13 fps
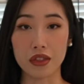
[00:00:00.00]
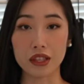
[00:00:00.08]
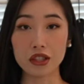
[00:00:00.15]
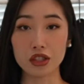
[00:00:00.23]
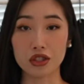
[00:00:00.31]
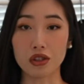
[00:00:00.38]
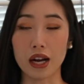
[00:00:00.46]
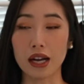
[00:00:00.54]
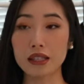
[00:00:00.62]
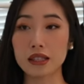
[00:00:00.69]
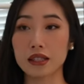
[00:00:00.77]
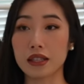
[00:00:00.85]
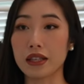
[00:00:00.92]
this
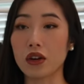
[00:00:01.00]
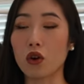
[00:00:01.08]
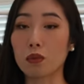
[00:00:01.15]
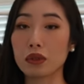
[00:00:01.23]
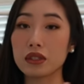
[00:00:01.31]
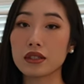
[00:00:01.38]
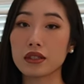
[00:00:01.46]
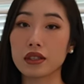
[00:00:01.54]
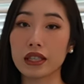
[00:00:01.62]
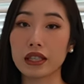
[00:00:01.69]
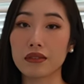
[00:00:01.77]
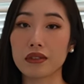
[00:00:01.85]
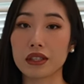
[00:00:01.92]
dress, the open
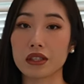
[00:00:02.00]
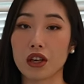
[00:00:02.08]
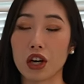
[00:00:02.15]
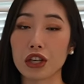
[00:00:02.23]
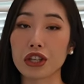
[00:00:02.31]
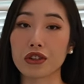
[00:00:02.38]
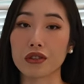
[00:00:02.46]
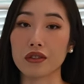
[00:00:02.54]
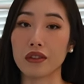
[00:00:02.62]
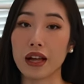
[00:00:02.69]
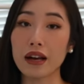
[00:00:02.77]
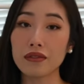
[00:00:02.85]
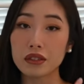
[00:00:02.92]
sleeve is on your
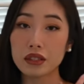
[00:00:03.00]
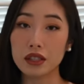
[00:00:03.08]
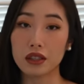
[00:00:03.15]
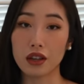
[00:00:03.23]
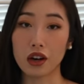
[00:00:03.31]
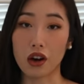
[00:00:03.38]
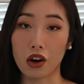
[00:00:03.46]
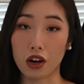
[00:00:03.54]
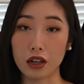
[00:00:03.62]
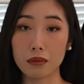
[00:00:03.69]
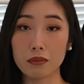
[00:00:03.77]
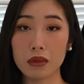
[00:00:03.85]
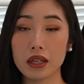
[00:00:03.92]
left
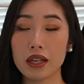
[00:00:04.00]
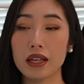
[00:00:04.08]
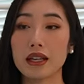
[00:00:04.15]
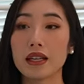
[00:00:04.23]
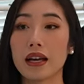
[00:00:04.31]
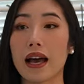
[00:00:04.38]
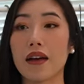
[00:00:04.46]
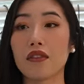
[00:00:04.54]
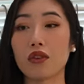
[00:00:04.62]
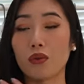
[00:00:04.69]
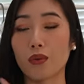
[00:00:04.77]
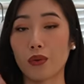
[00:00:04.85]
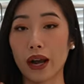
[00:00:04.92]
arm and
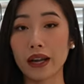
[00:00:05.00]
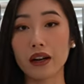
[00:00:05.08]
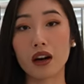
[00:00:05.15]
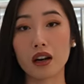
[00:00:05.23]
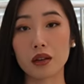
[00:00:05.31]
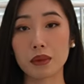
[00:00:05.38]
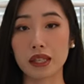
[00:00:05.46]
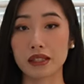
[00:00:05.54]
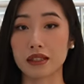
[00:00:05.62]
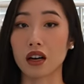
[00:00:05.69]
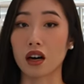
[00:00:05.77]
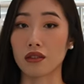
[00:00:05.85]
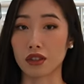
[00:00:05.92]
the right arm is
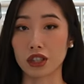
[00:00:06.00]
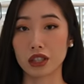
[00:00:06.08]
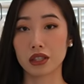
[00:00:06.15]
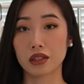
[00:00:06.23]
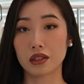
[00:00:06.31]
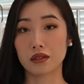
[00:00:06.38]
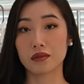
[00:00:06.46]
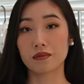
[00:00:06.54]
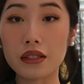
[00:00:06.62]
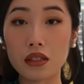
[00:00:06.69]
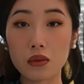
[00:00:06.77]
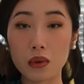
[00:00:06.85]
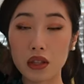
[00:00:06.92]
covered.
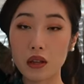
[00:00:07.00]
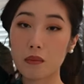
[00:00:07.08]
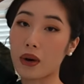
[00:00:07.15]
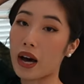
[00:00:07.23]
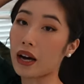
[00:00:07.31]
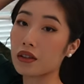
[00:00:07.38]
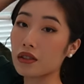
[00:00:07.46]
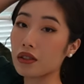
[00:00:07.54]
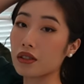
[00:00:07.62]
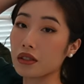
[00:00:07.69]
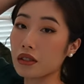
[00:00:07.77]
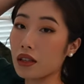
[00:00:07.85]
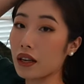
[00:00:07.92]
This is what the back
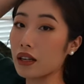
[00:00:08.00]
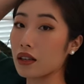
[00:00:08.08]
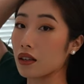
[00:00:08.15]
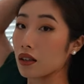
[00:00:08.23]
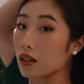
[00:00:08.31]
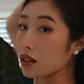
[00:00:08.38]
looks like.